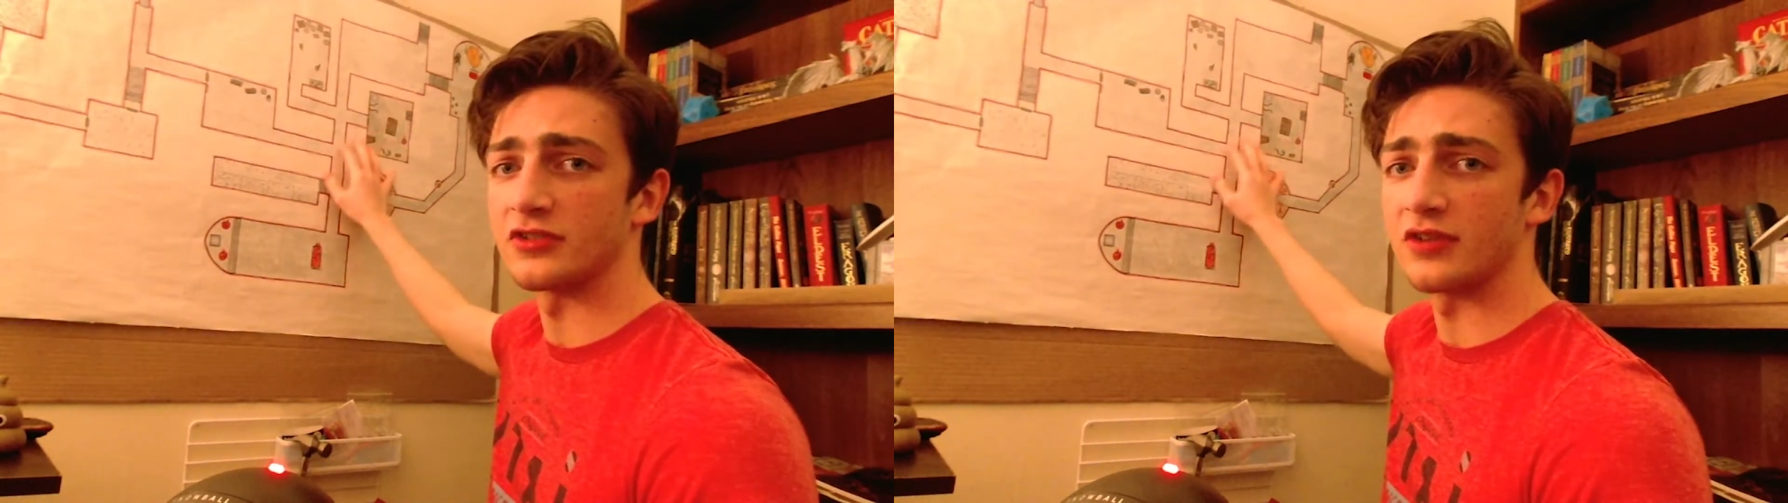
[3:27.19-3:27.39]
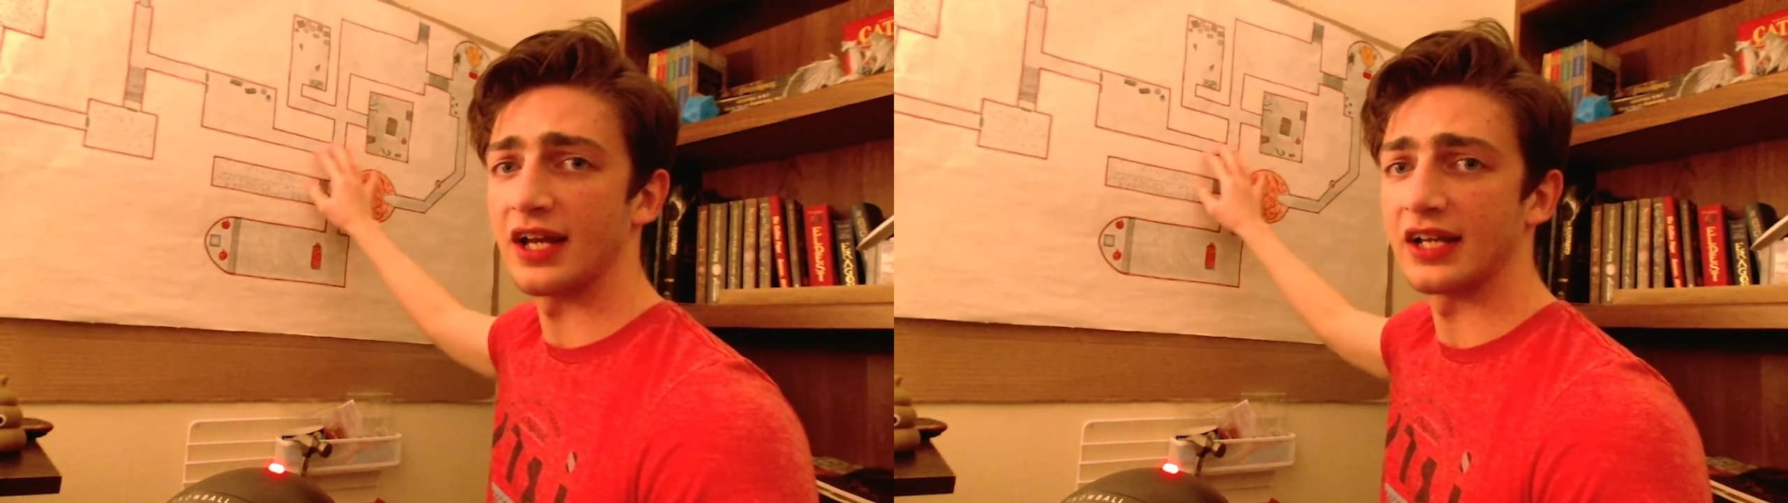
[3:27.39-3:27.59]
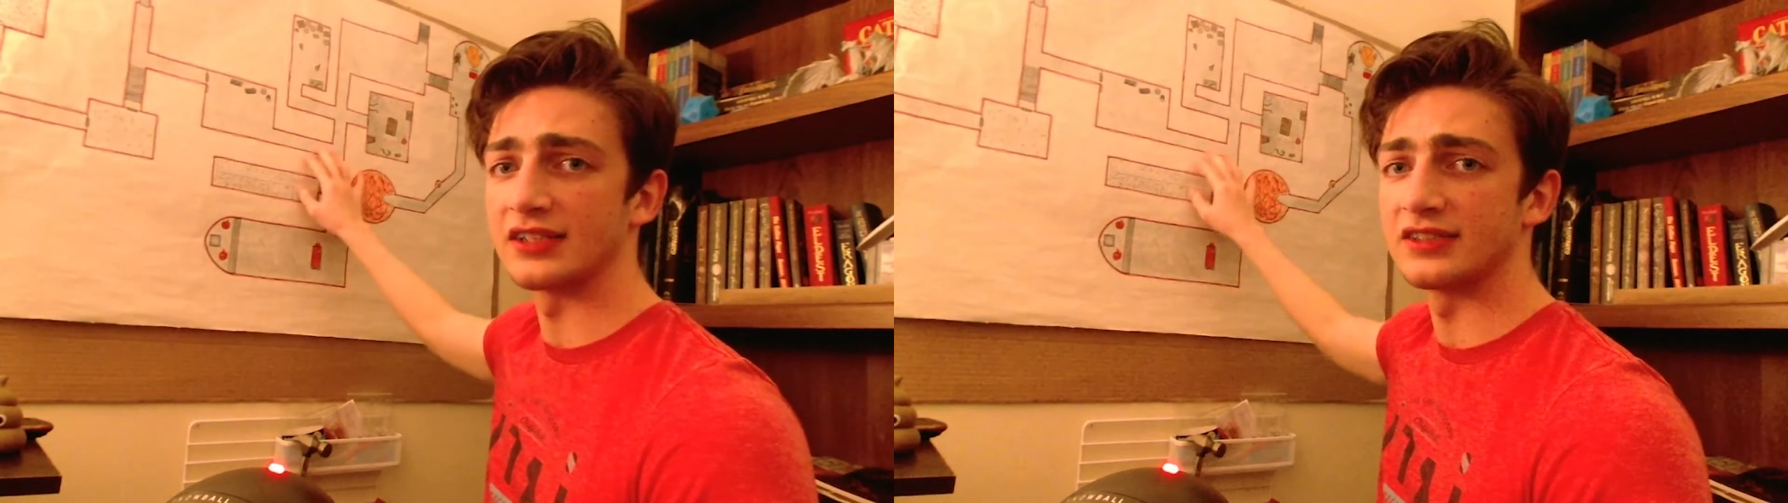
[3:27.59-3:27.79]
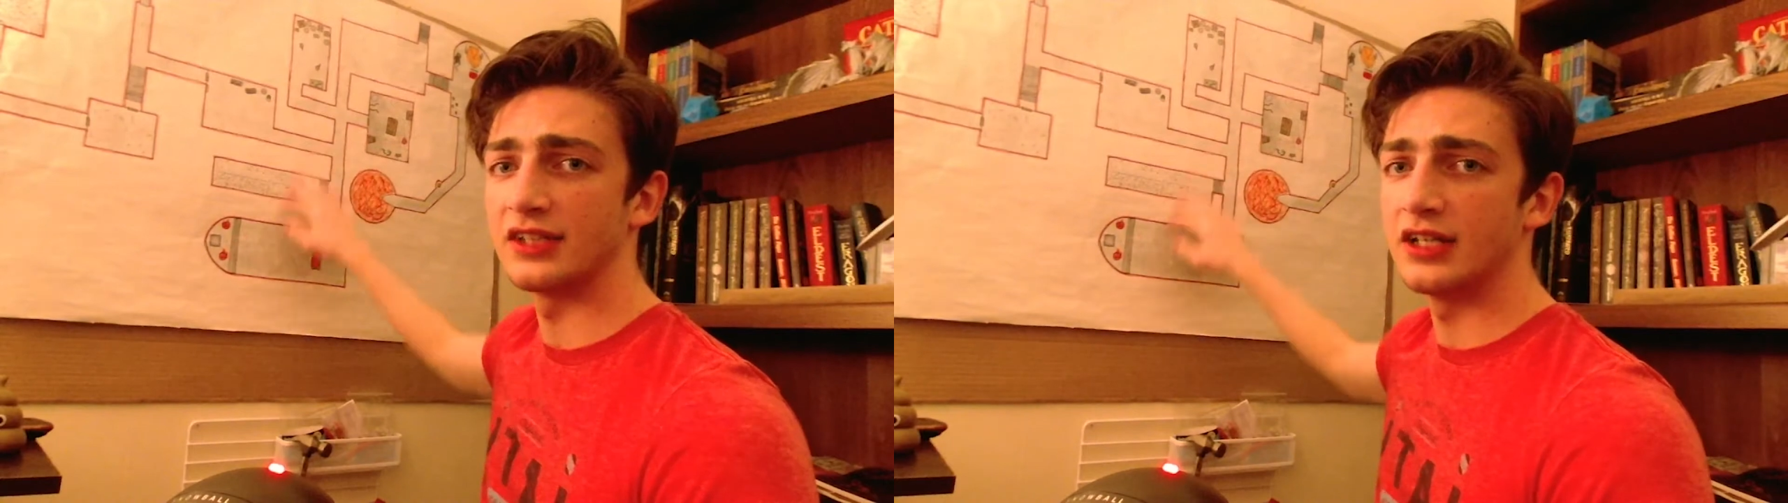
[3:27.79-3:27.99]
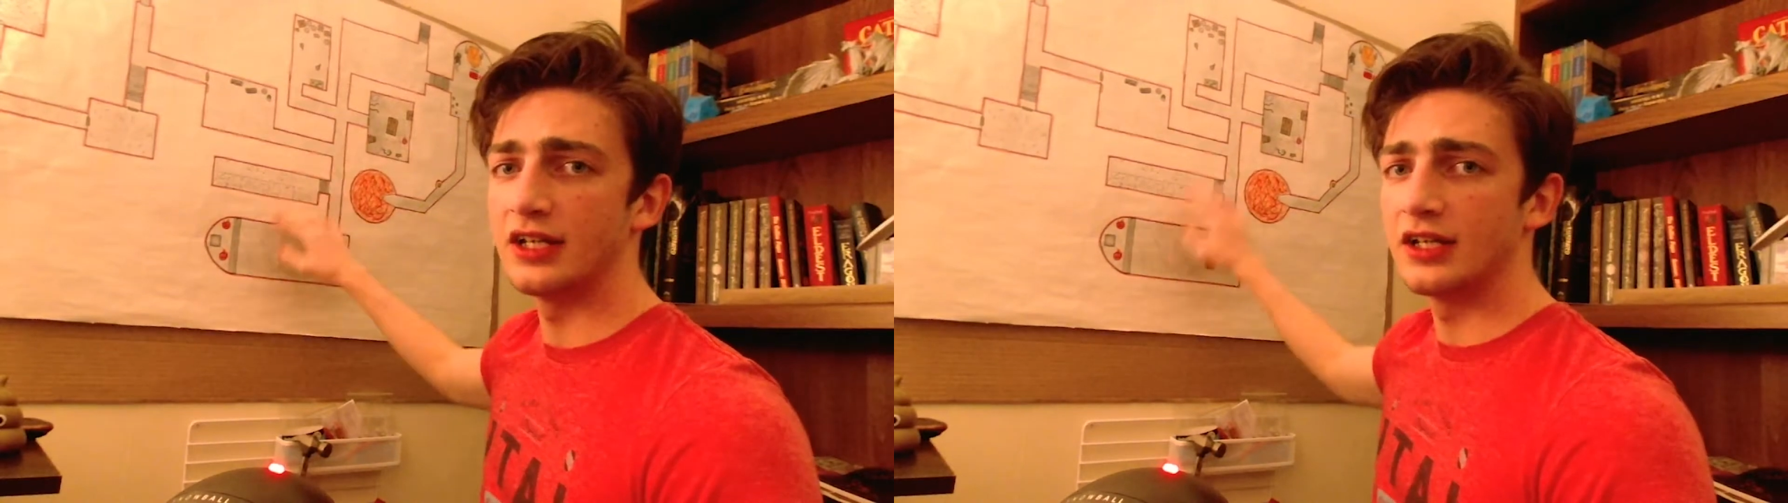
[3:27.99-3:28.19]
Dragons,
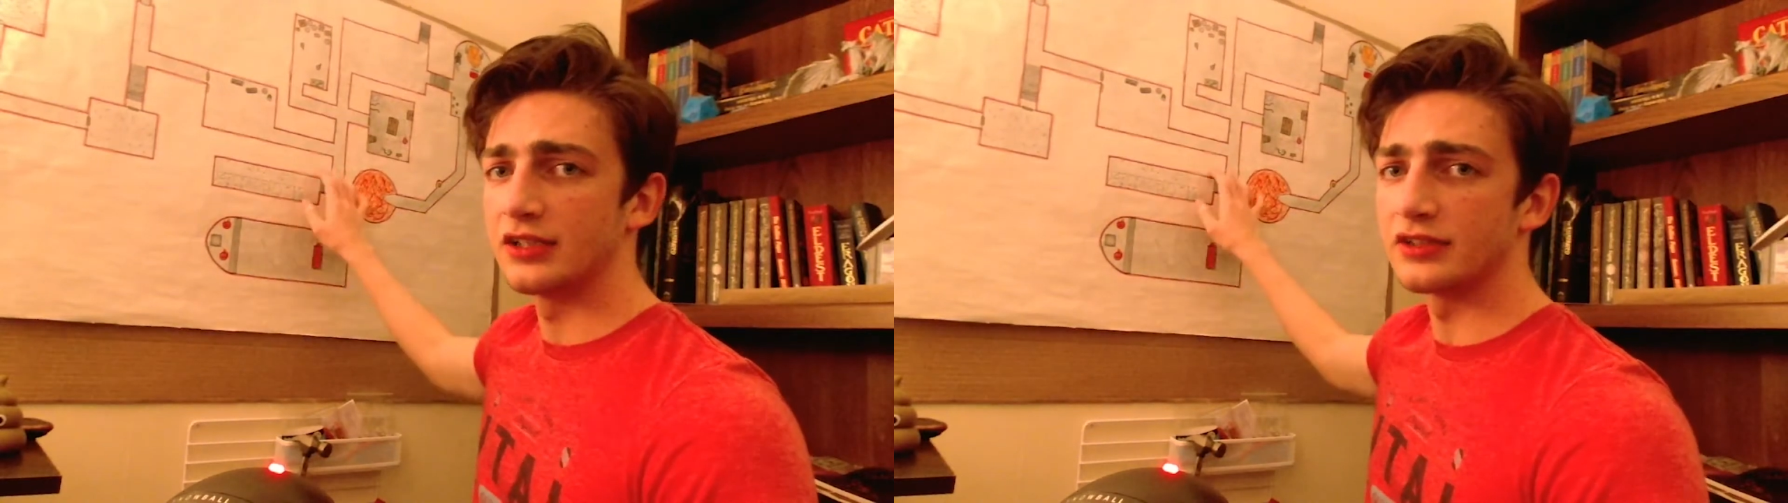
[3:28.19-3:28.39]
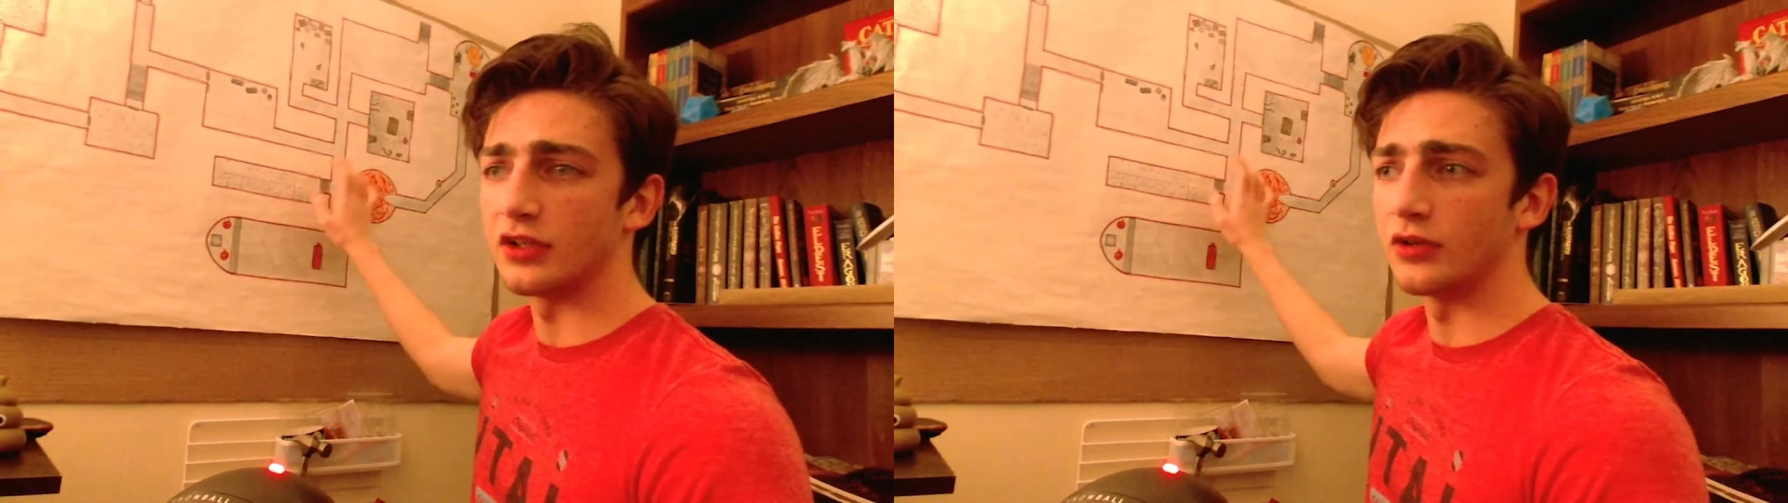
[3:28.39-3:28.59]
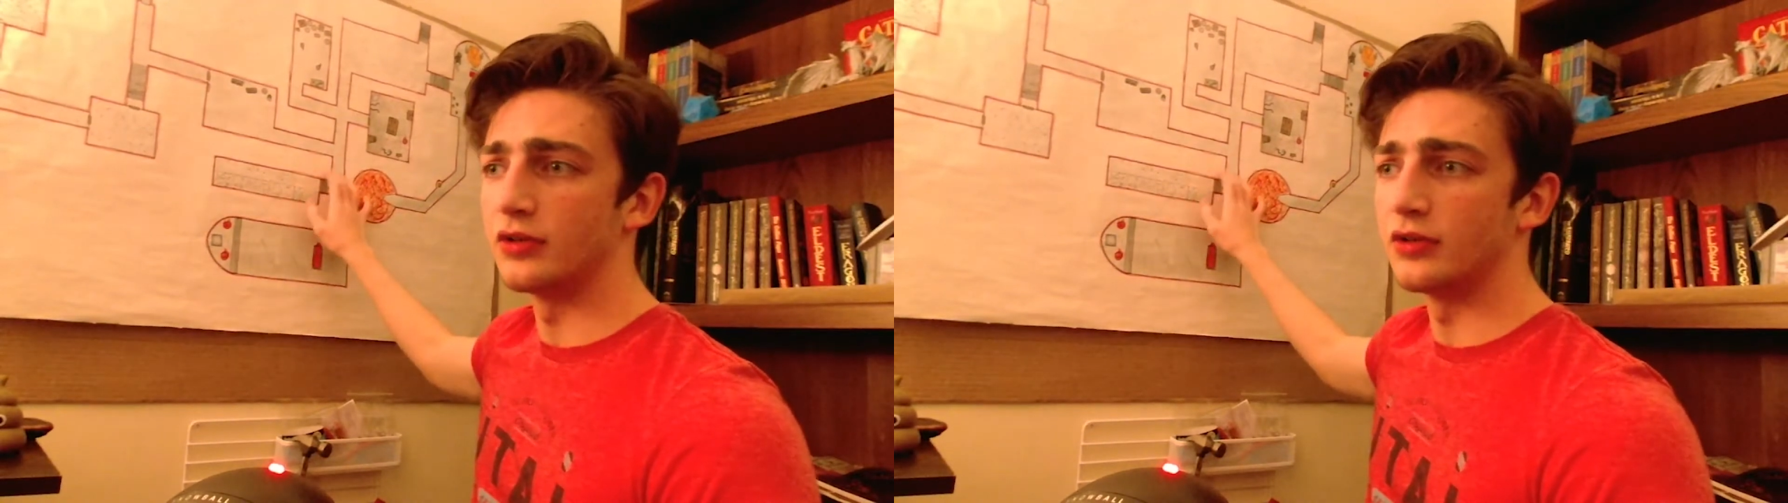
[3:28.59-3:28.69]
so